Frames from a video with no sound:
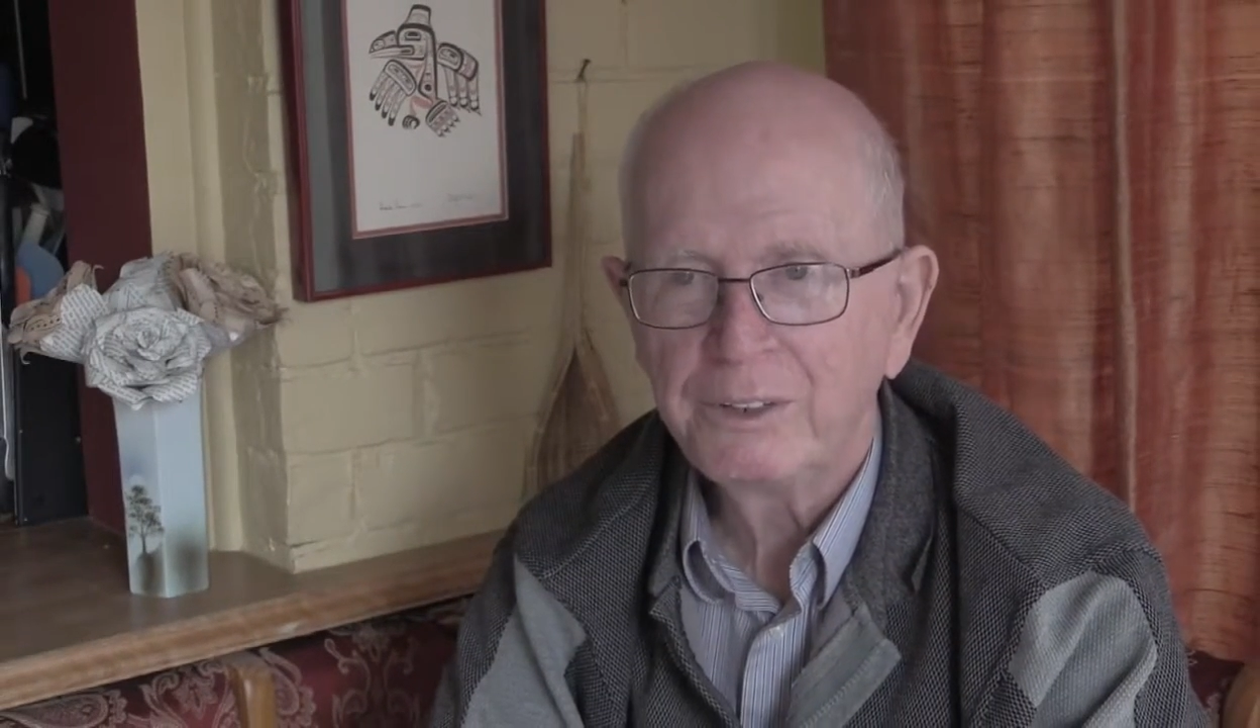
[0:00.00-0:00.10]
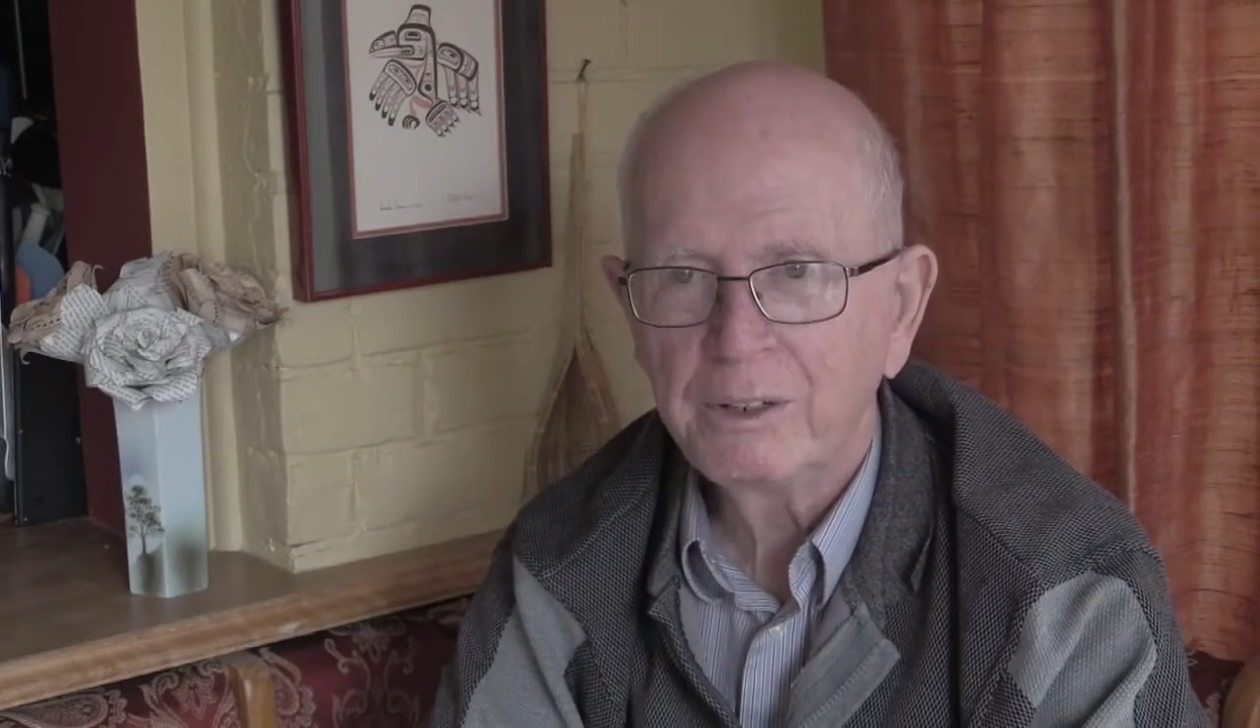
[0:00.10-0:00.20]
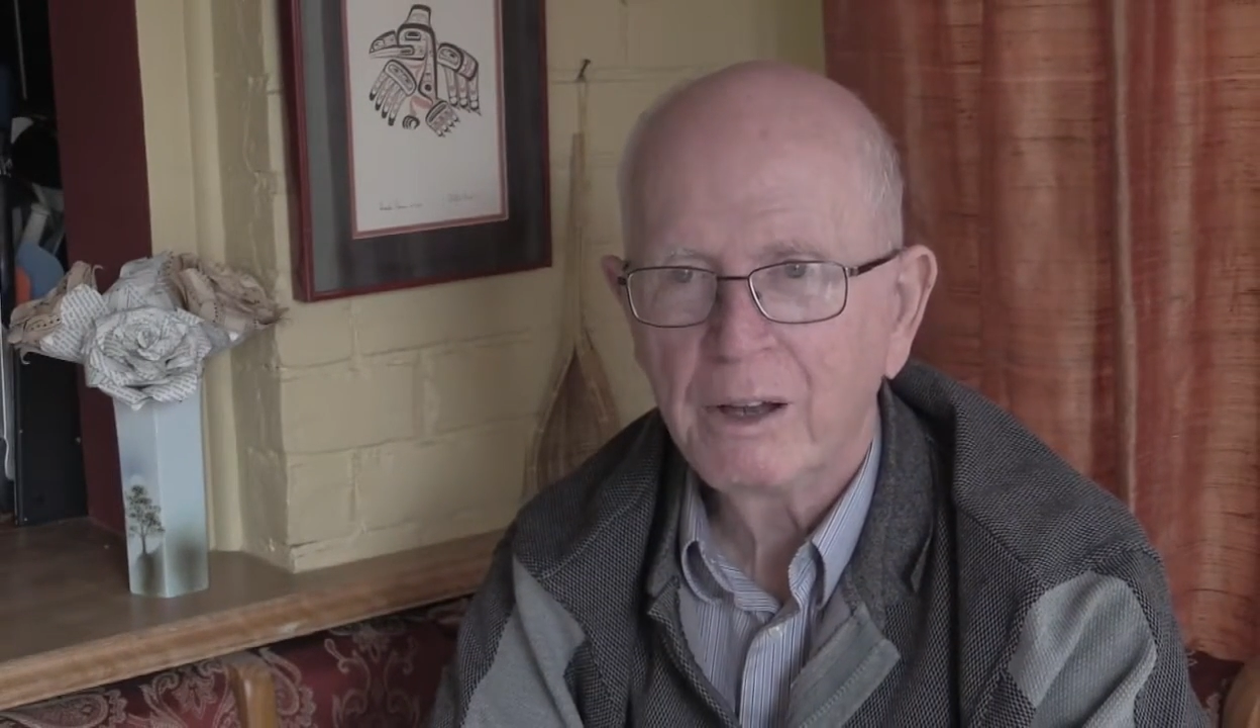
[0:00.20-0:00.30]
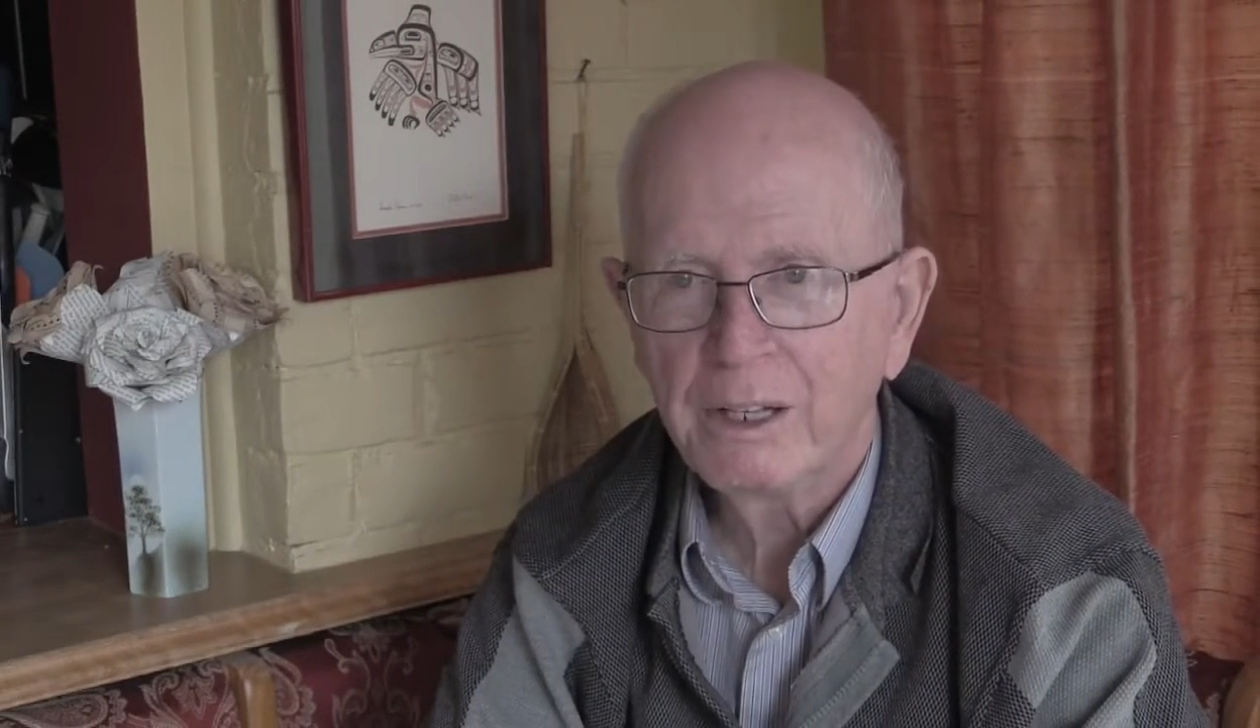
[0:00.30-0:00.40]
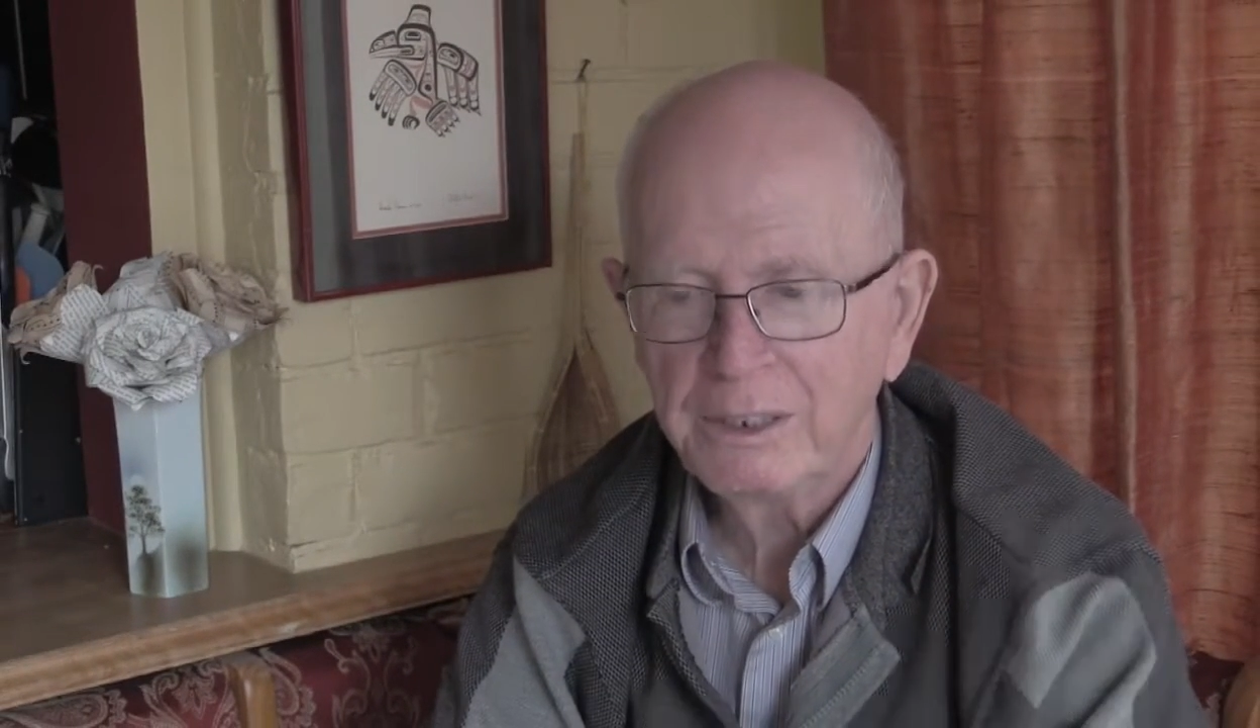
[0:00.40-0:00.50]

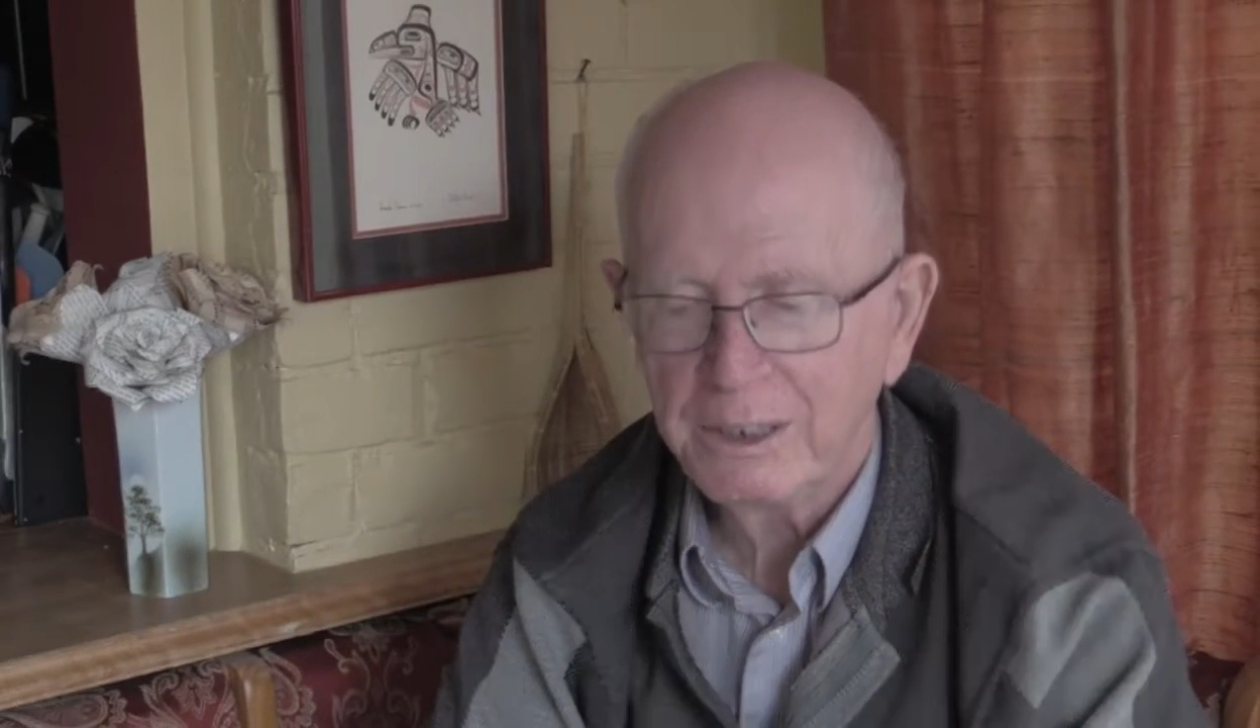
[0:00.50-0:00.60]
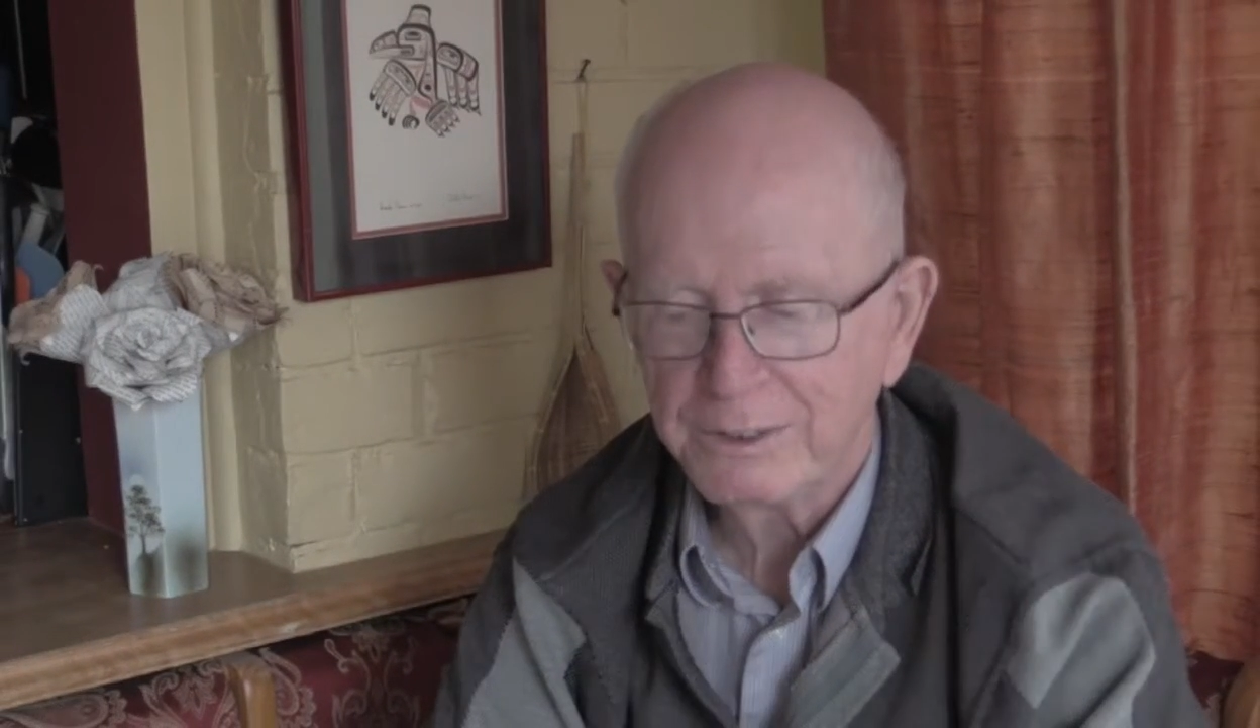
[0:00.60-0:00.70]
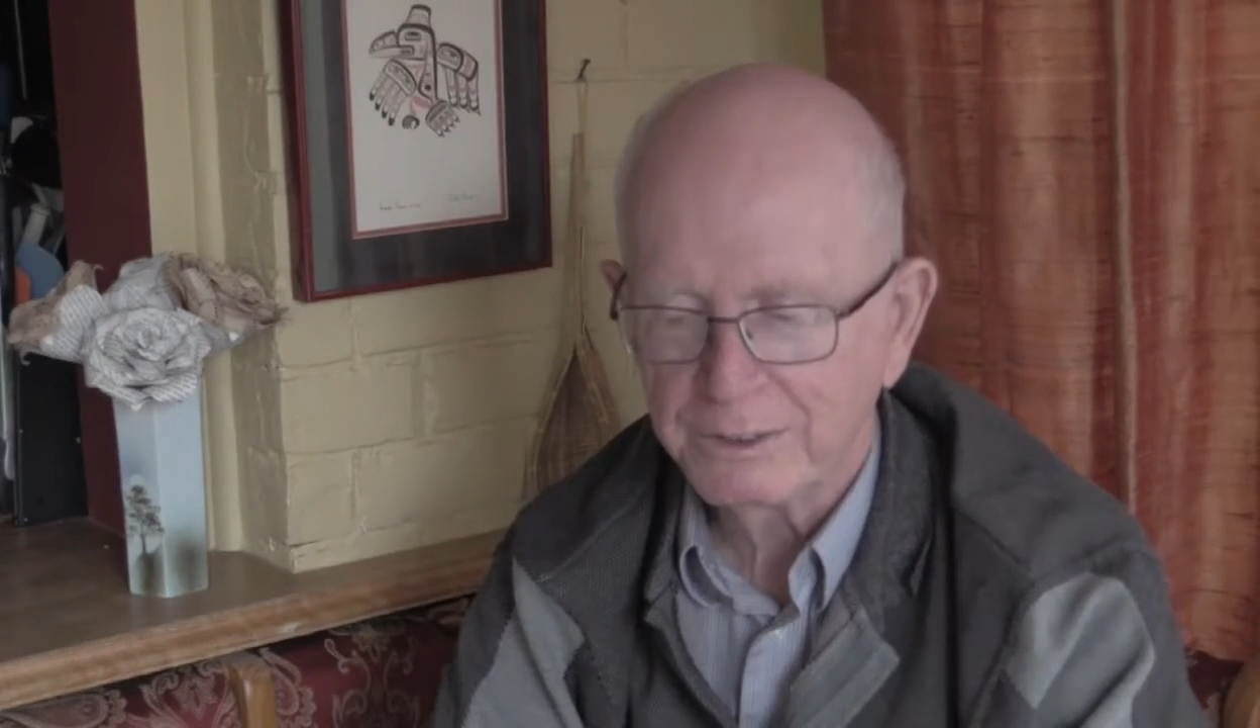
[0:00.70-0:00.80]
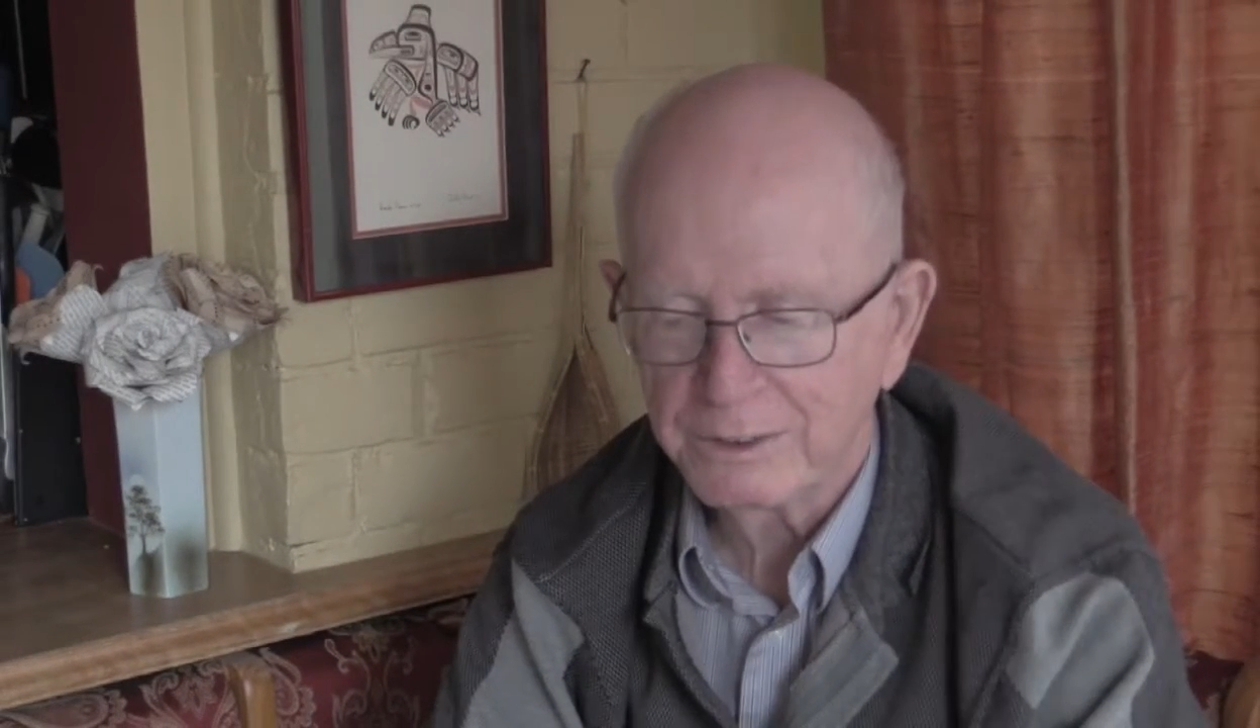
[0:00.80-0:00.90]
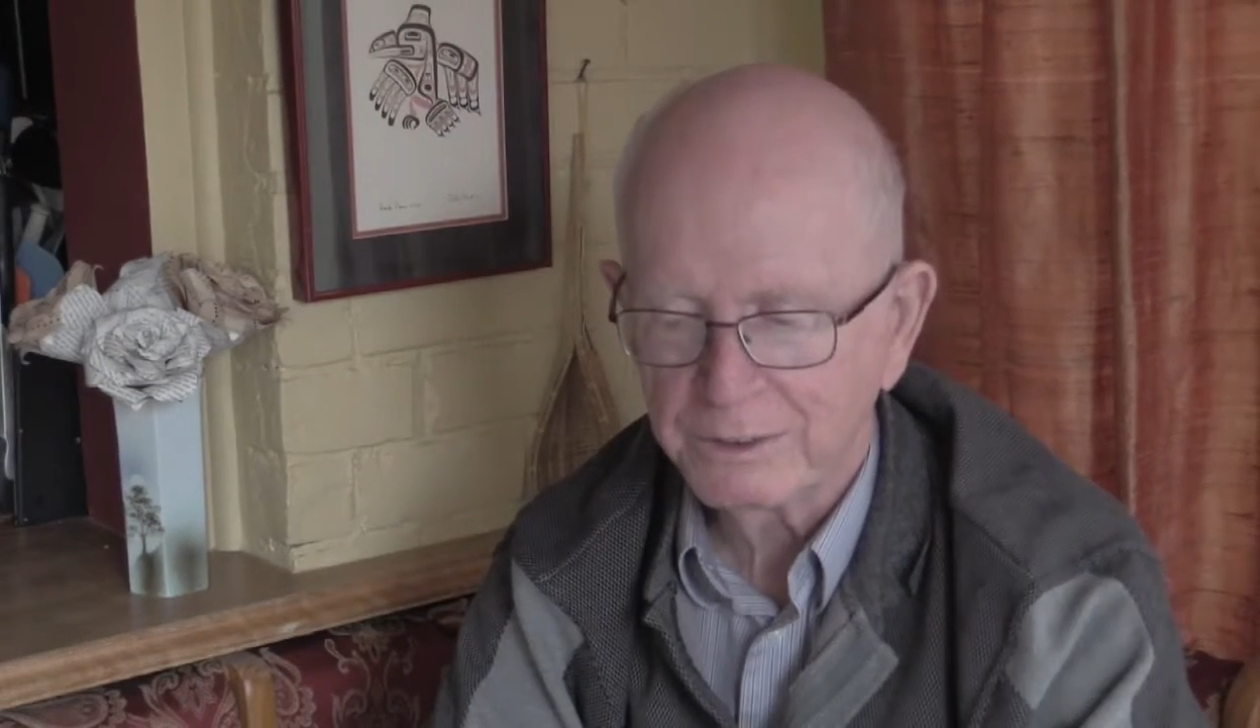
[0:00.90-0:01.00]

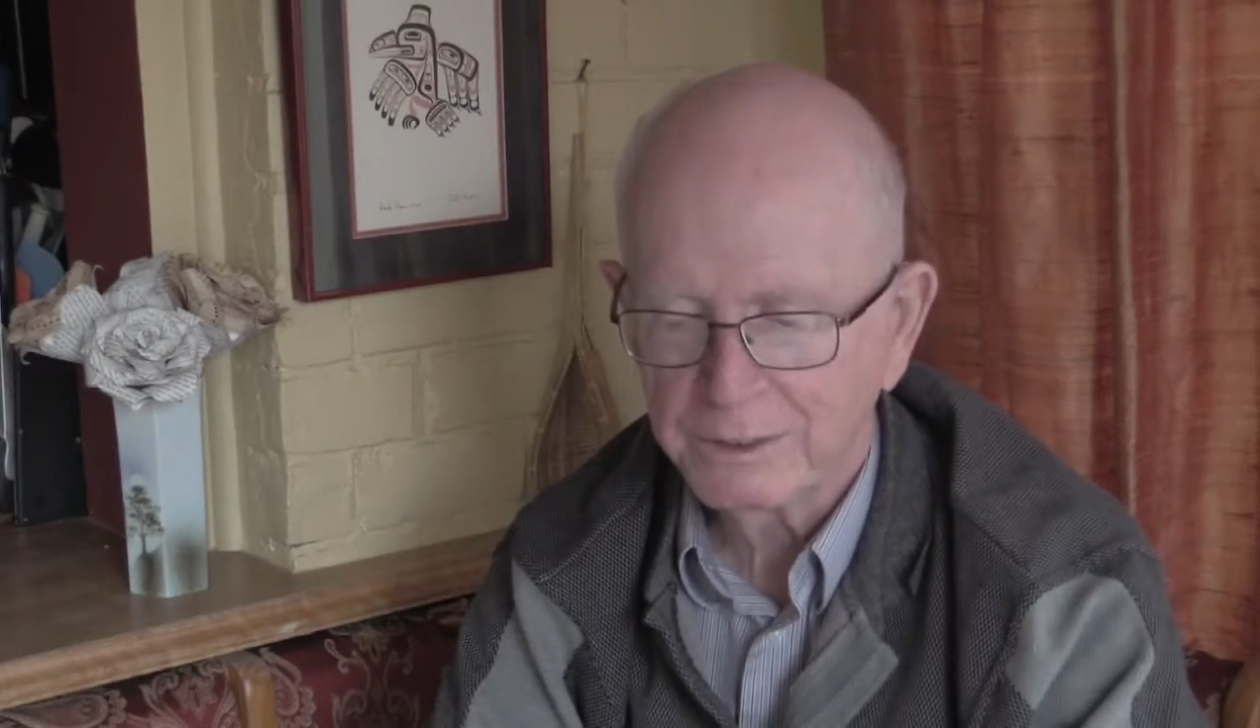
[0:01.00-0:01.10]
audiences